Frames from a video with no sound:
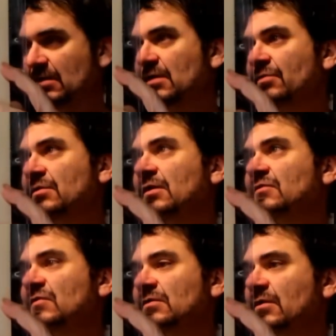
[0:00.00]
I think
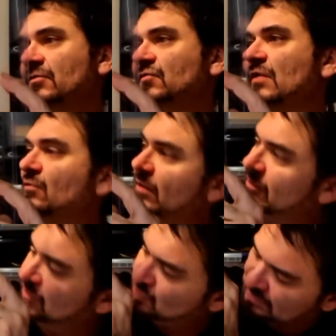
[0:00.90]
it's on the other side. Well, they
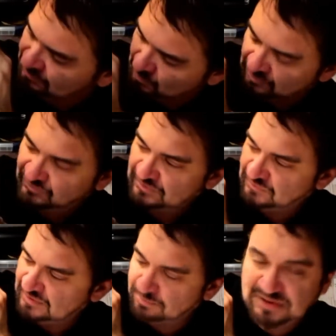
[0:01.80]
were
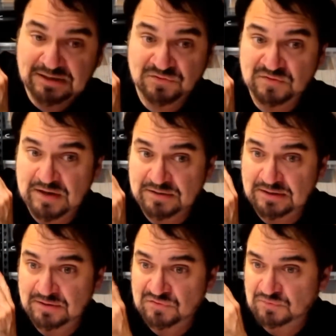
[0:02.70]
24.50 a piece on
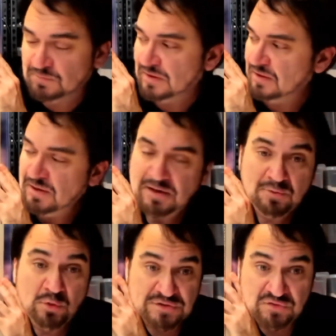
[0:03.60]
these,
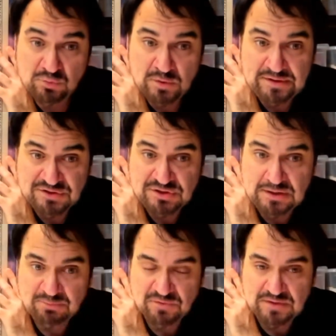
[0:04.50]
which is really
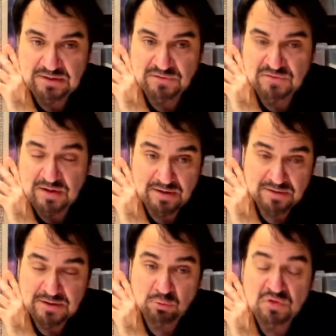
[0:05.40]
cheap for these.
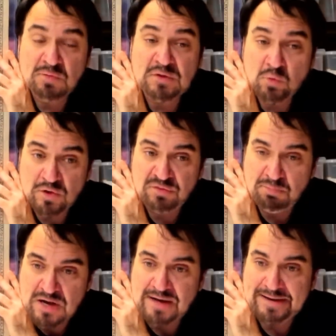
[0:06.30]
There would have been worth
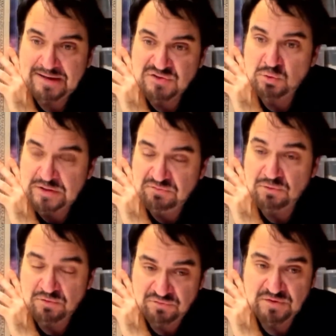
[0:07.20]
buying at
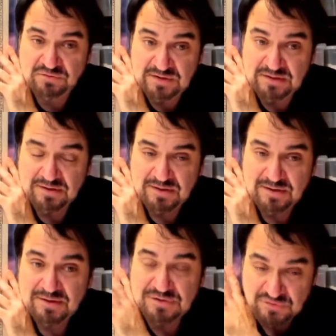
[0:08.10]
24.50
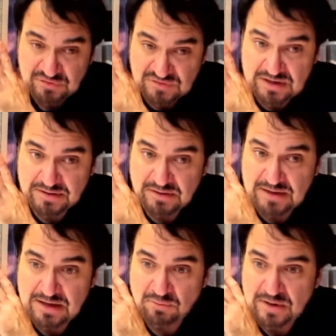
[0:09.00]
just to tell you
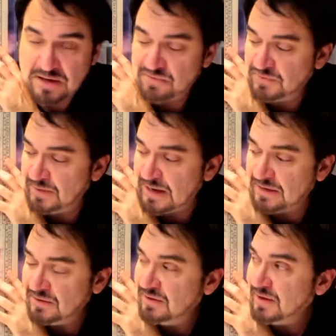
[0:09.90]
that right off the
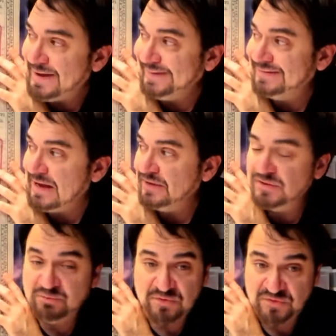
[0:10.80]
bat. I got
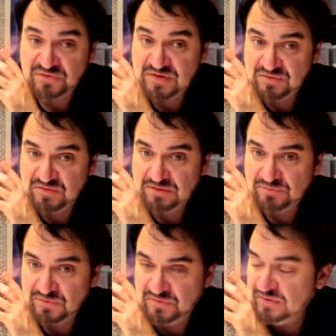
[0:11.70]
them for 60
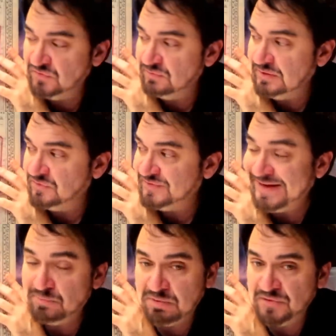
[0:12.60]
for six of these,
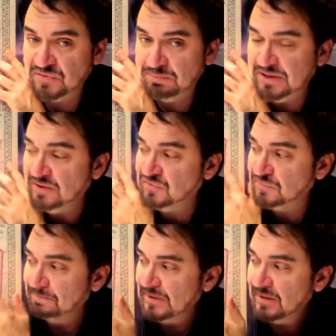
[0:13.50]
10 bucks a
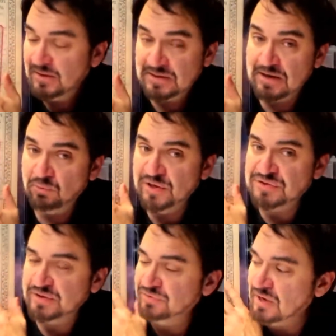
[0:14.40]
piece. Now, I
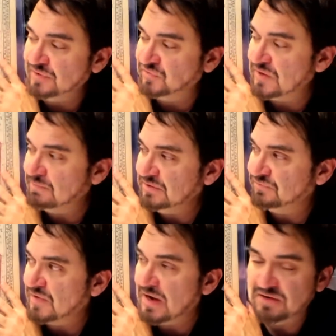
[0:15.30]
originally thought
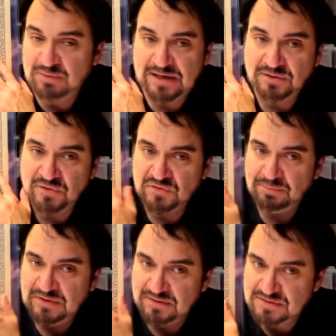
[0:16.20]
75, but I looked
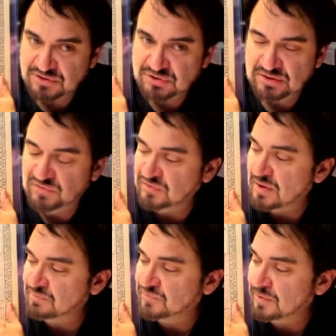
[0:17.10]
up the edition these
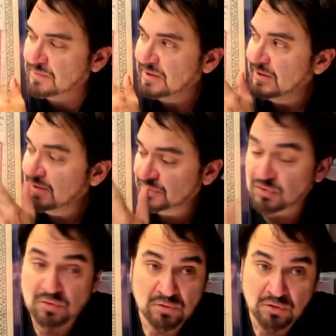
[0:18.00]
come from.
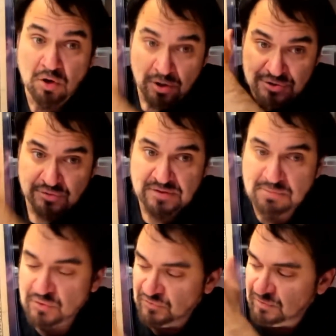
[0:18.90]
They're larger than
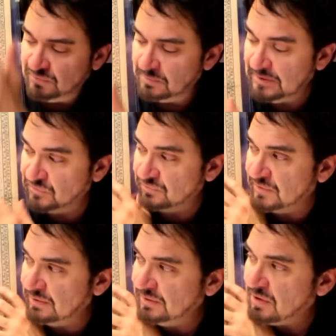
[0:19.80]
most of them. These are
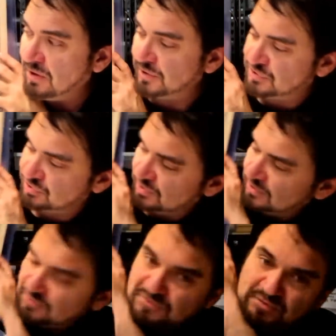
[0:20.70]
very large,
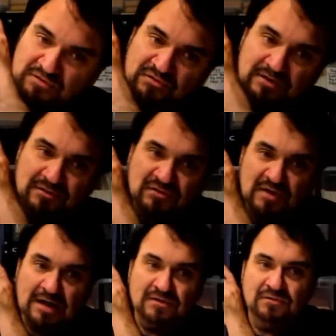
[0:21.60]
if you can see the
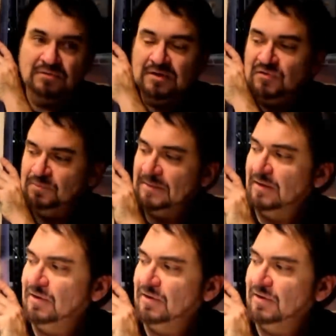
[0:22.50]
size of these.